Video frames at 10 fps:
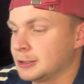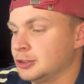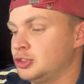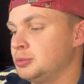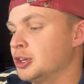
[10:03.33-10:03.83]

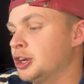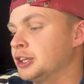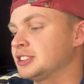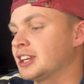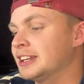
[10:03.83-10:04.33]
To be
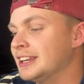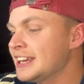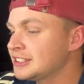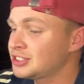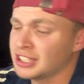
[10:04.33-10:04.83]
honest,
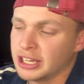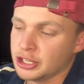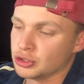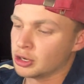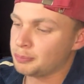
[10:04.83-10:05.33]
unless
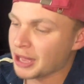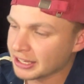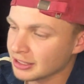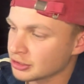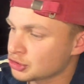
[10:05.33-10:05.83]
you're
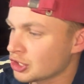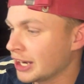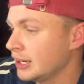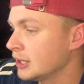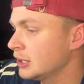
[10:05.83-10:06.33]
backing
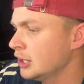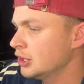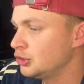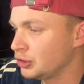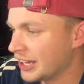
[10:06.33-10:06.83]
Australia
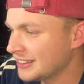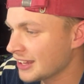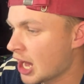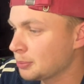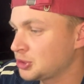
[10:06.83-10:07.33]
to get the
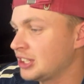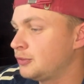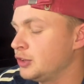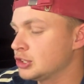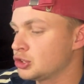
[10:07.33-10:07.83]
upset
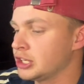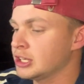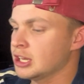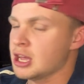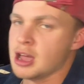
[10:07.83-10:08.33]

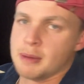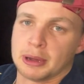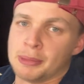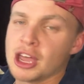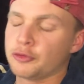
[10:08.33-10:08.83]
victory.
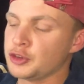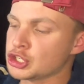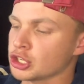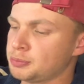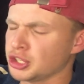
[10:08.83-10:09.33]
But my
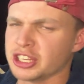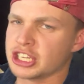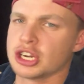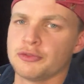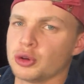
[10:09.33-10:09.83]
official
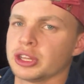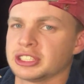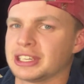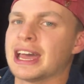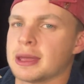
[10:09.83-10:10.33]
prediction for
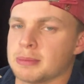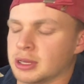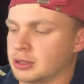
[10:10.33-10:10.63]
this game